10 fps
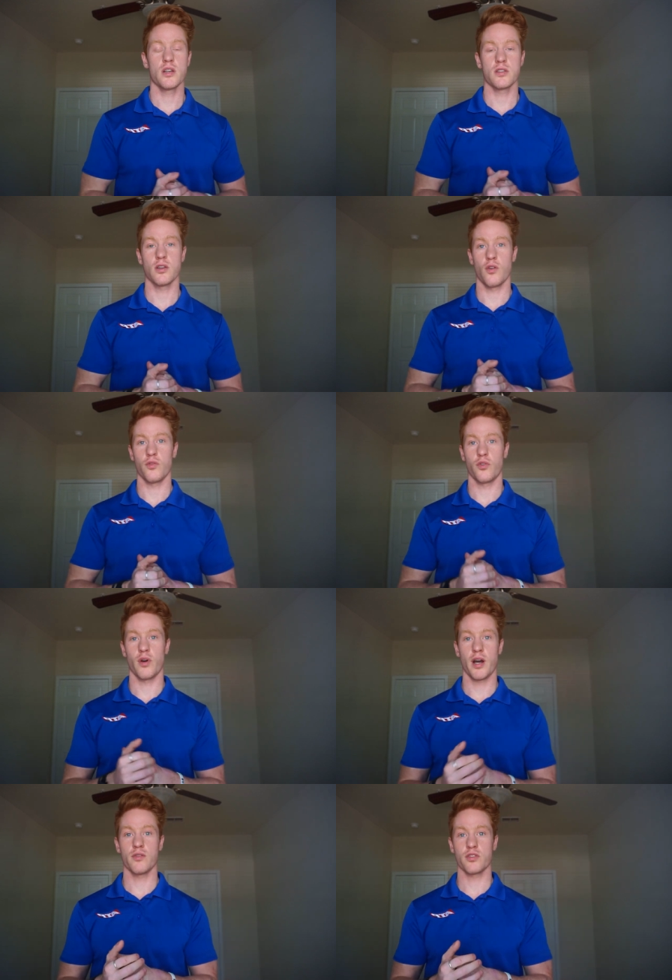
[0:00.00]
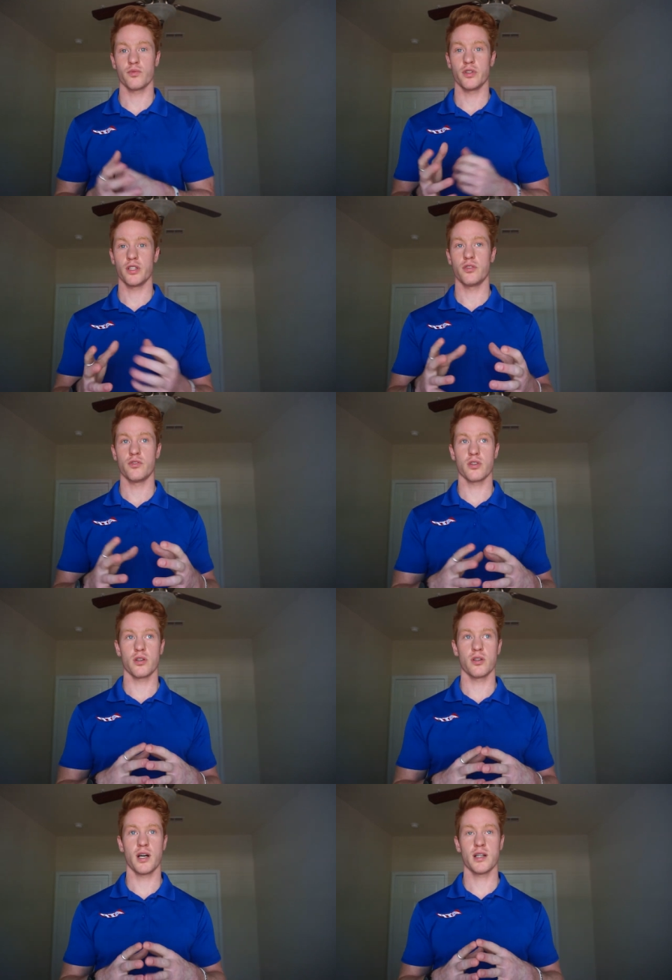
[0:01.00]
So grounds are really used
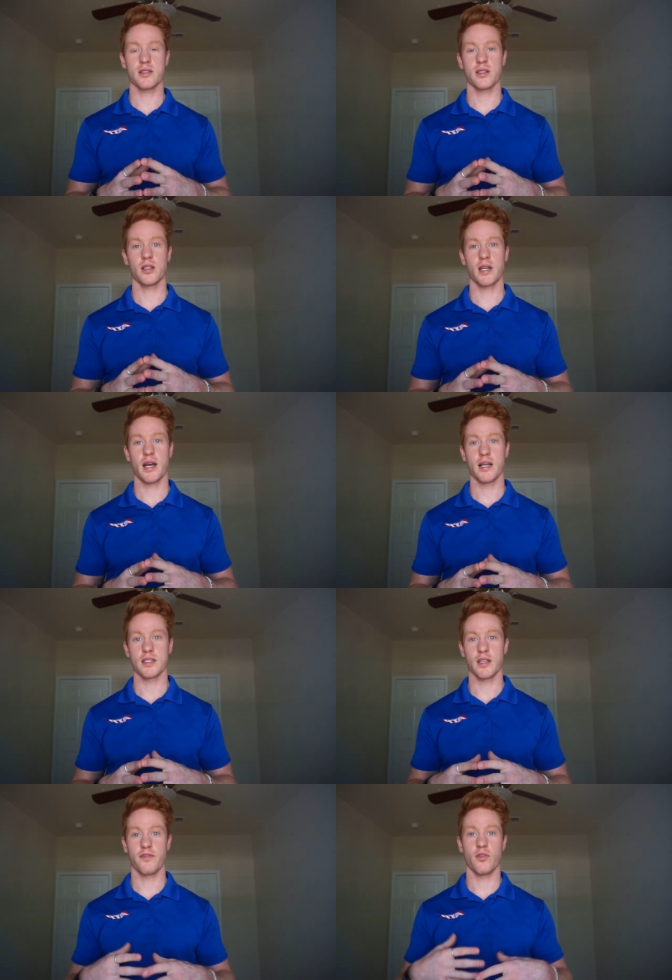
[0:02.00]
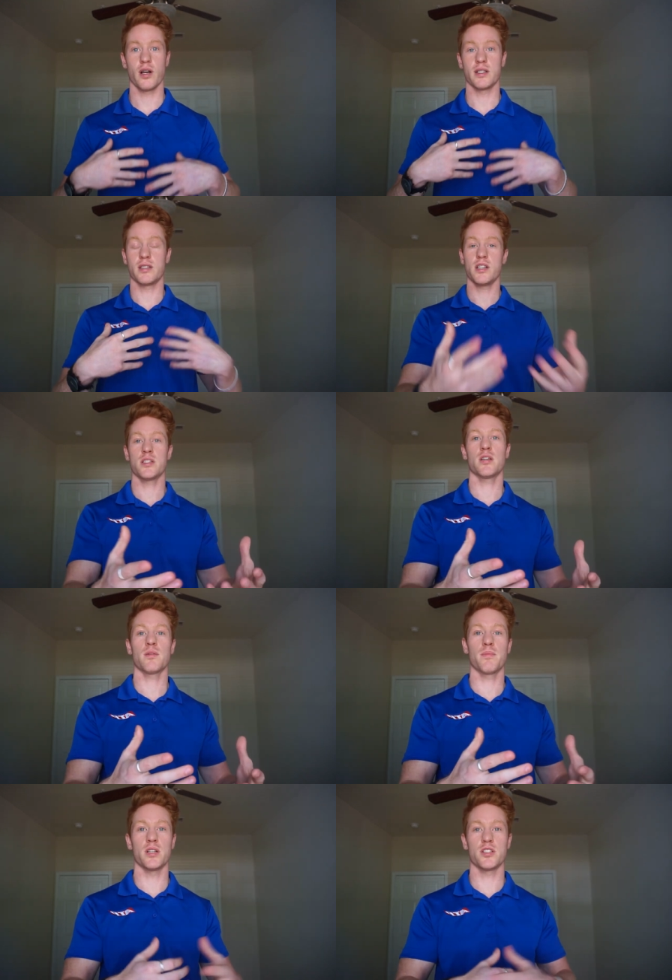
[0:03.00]
not necessarily as a full-on
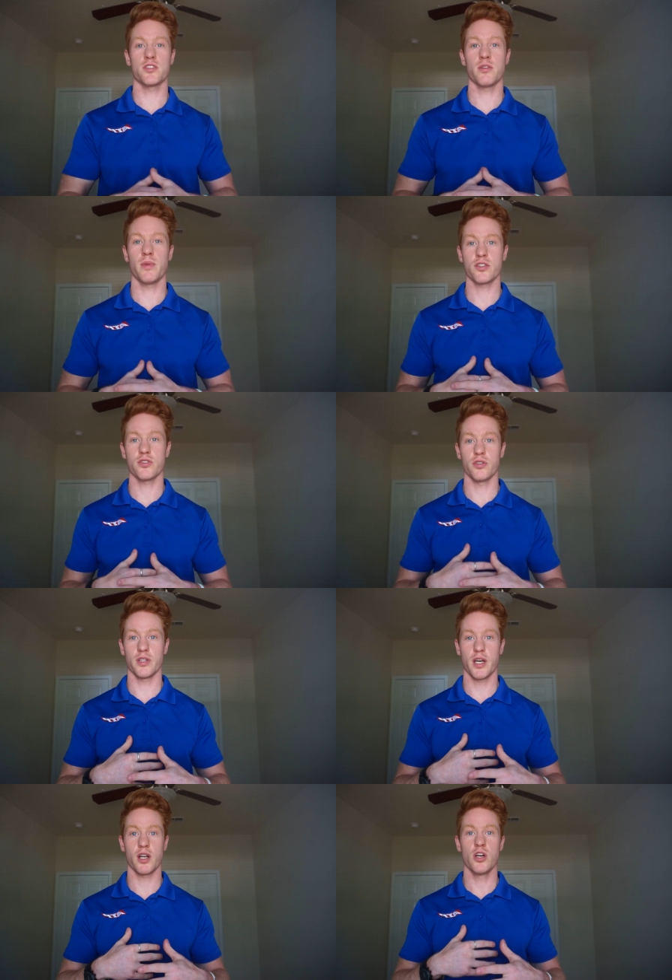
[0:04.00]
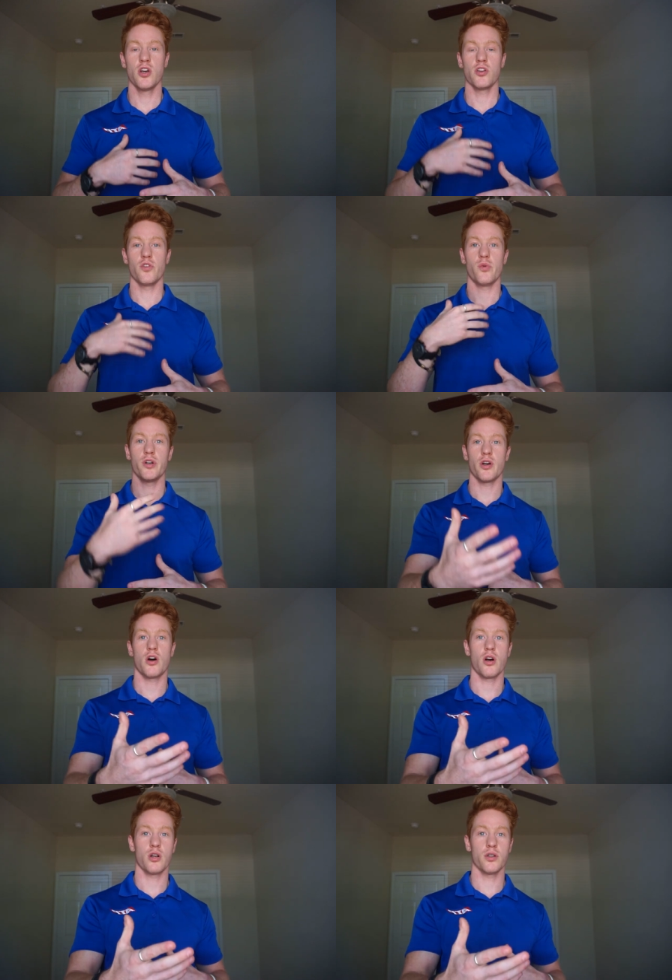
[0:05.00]
teaching, but just to make sure that you, where you
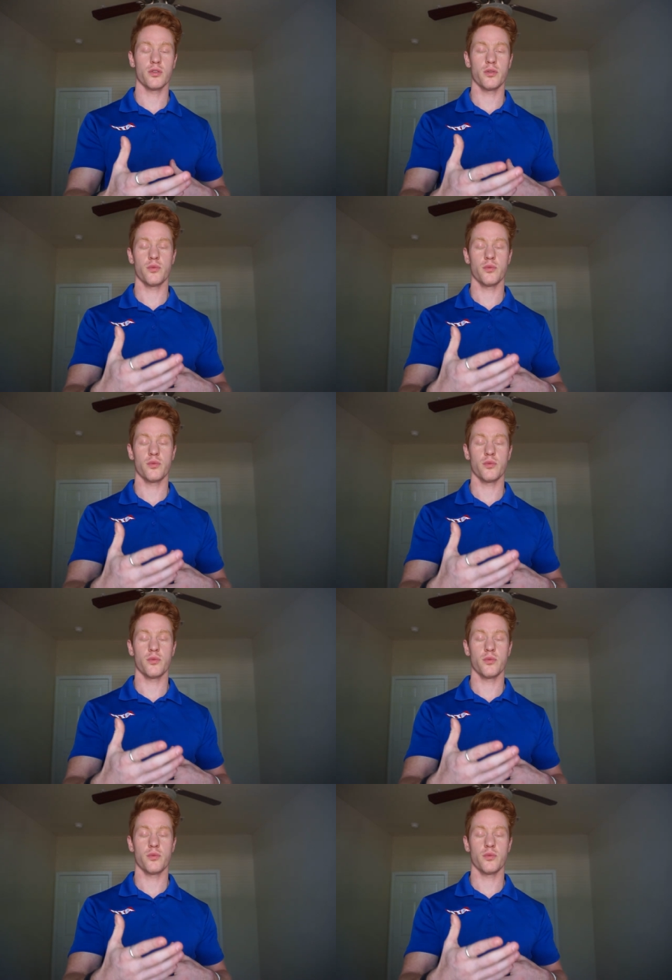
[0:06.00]
are